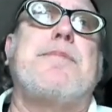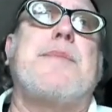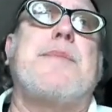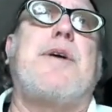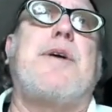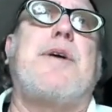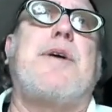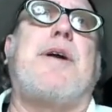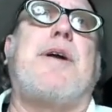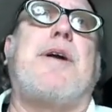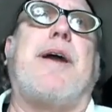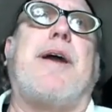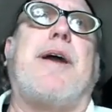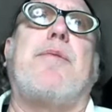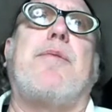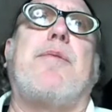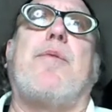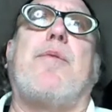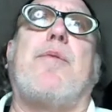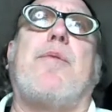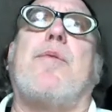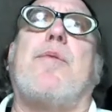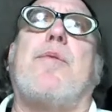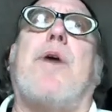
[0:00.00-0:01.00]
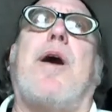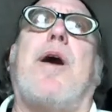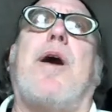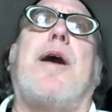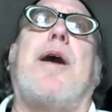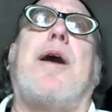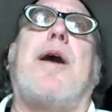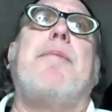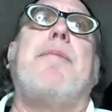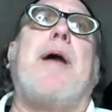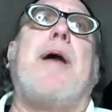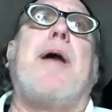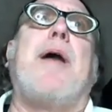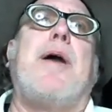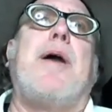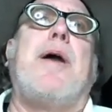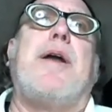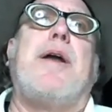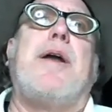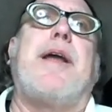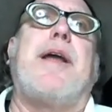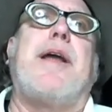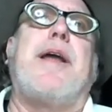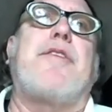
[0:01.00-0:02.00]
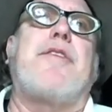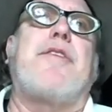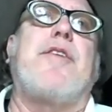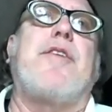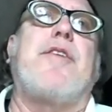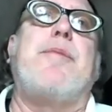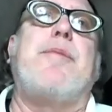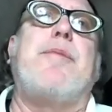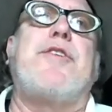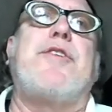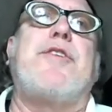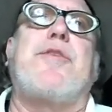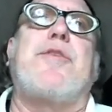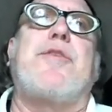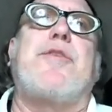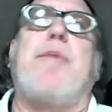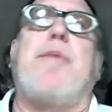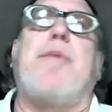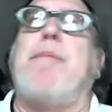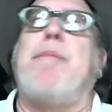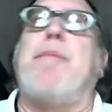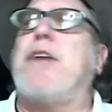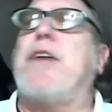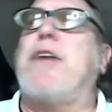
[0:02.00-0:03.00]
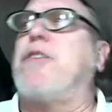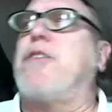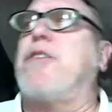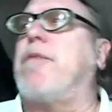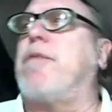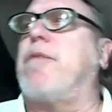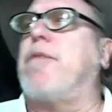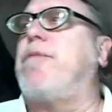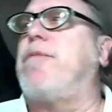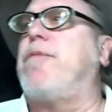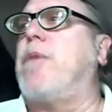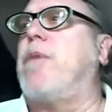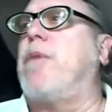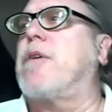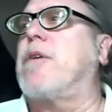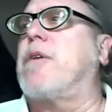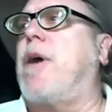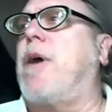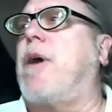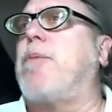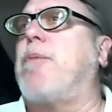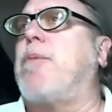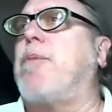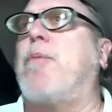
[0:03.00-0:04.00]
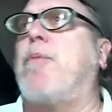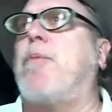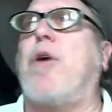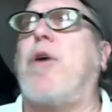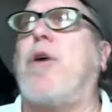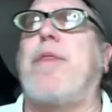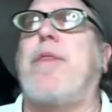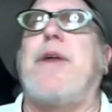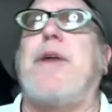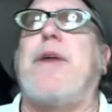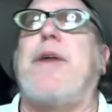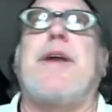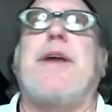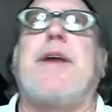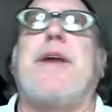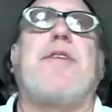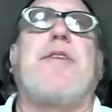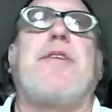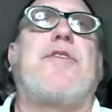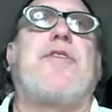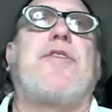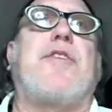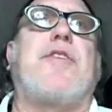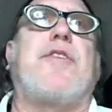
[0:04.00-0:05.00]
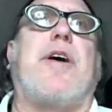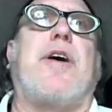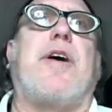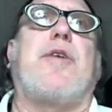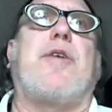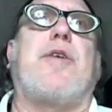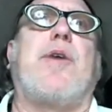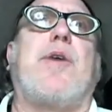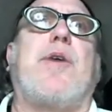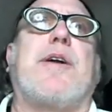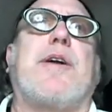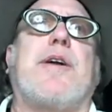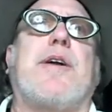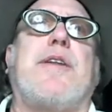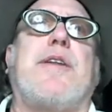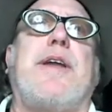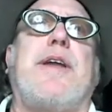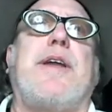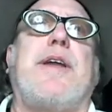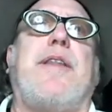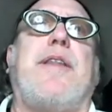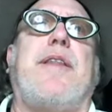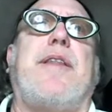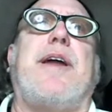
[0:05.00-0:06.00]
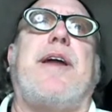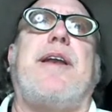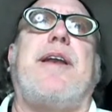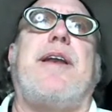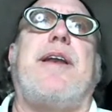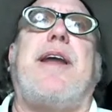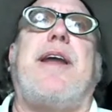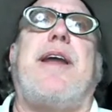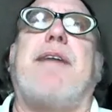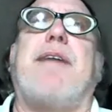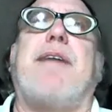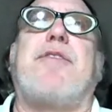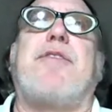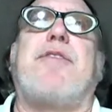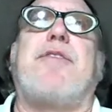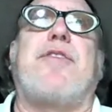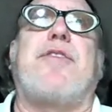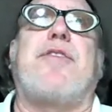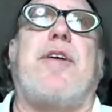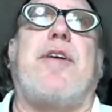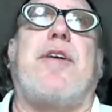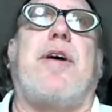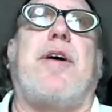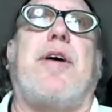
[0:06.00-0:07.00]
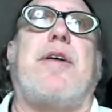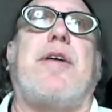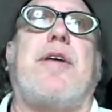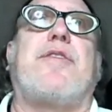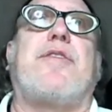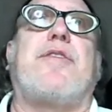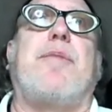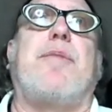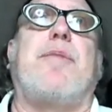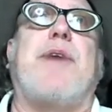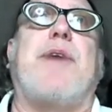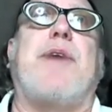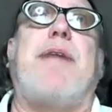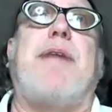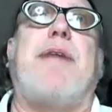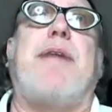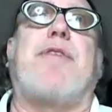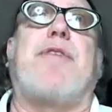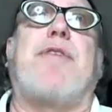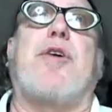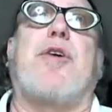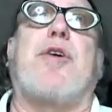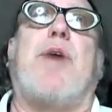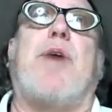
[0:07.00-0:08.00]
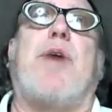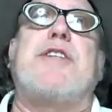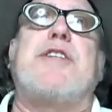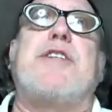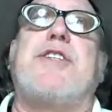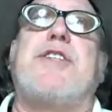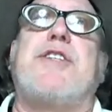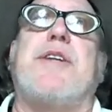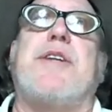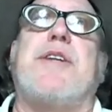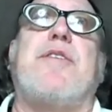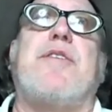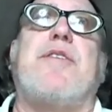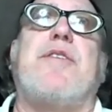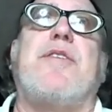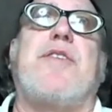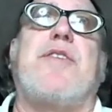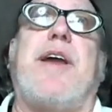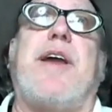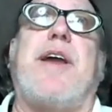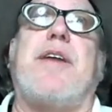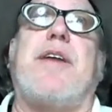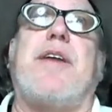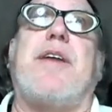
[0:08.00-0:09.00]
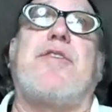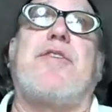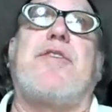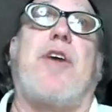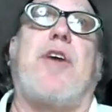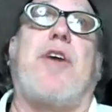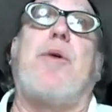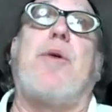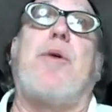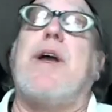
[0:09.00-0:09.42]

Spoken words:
All right. Yeah, so let me just mention a couple more things quickly, and then you have some time for questions. So